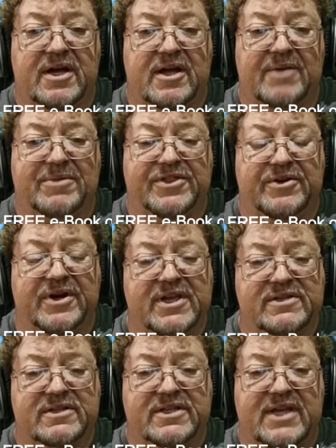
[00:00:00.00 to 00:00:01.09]
But they're
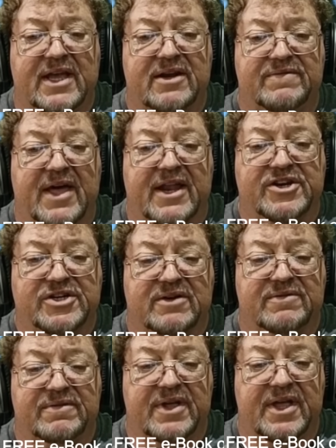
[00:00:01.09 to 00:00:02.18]
easily taken advantage
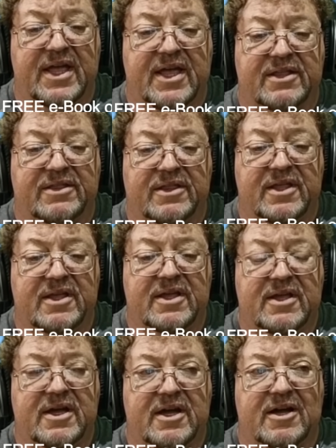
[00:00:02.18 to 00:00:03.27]
of, and
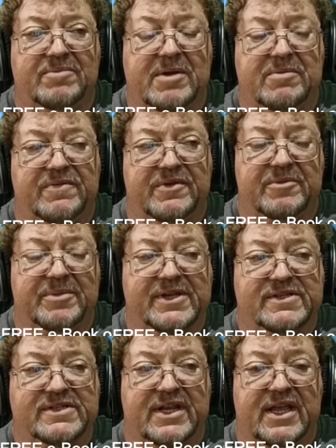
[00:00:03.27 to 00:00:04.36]
people from the big
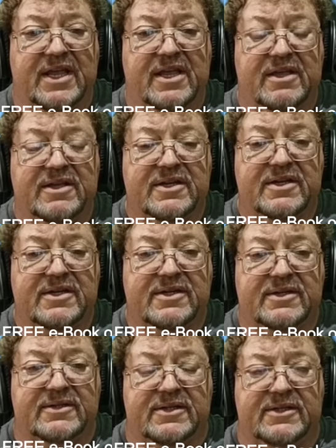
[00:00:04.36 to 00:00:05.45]
city
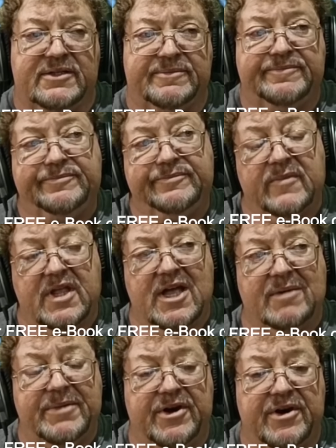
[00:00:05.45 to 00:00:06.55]

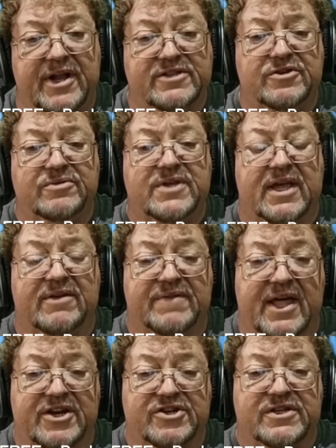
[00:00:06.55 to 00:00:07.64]
come here and do take
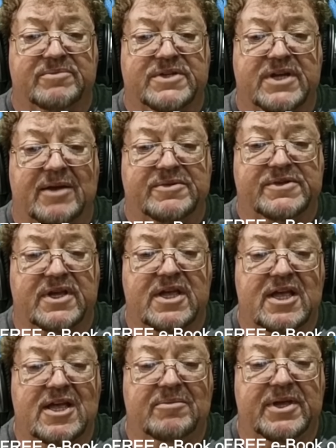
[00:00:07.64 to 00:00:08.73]
advantage sometimes,
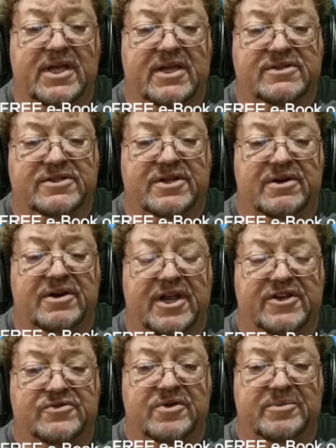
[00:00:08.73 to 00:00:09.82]
because they're
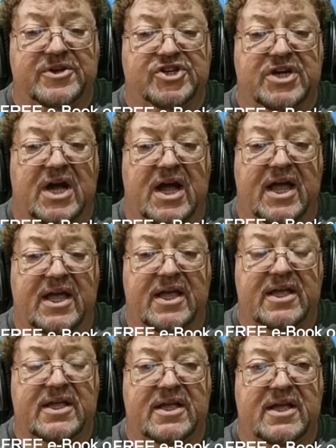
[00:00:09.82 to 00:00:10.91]
extremely shy.
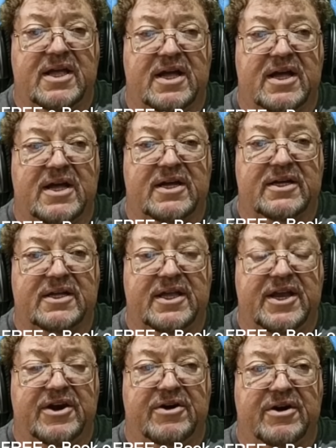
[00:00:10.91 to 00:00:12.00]

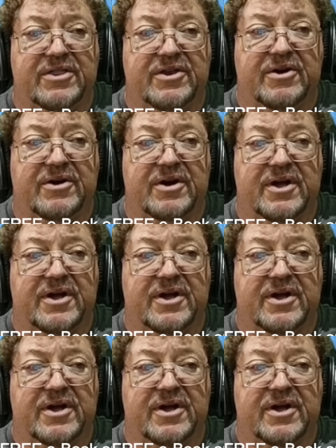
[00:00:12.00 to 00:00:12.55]
Here they're